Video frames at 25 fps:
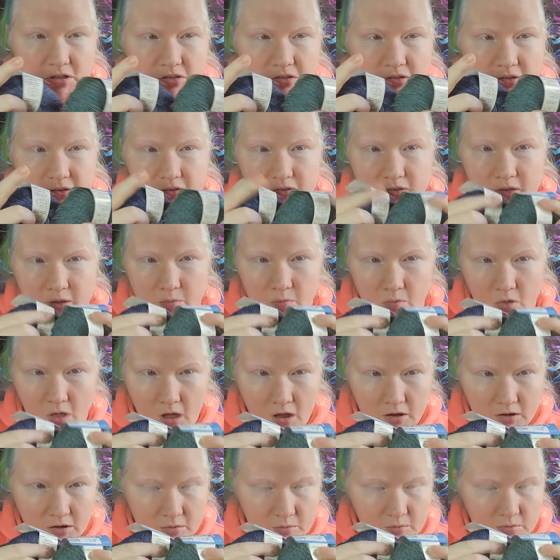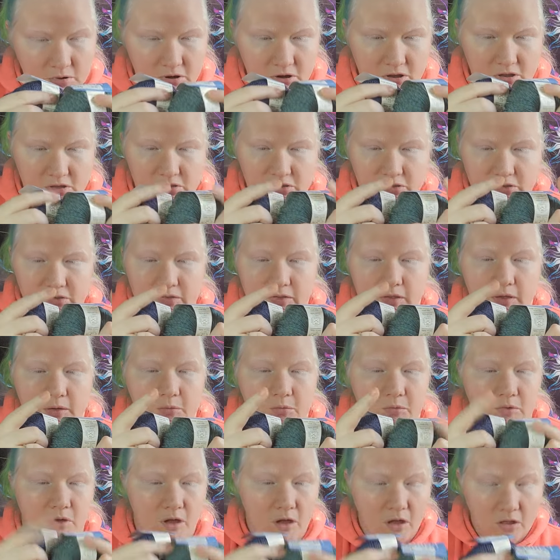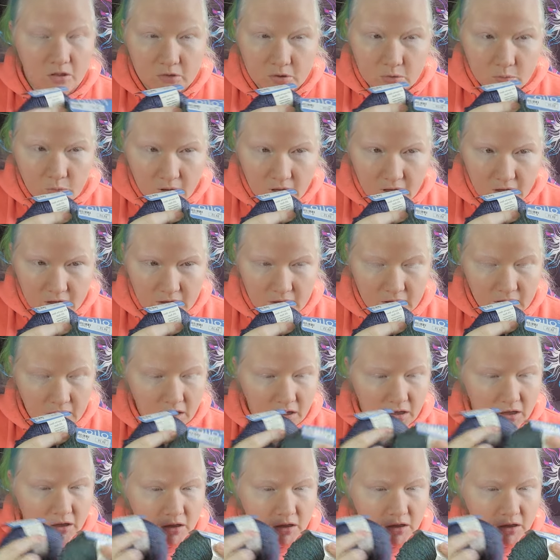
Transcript: It's the same lot number. It's the same colorway.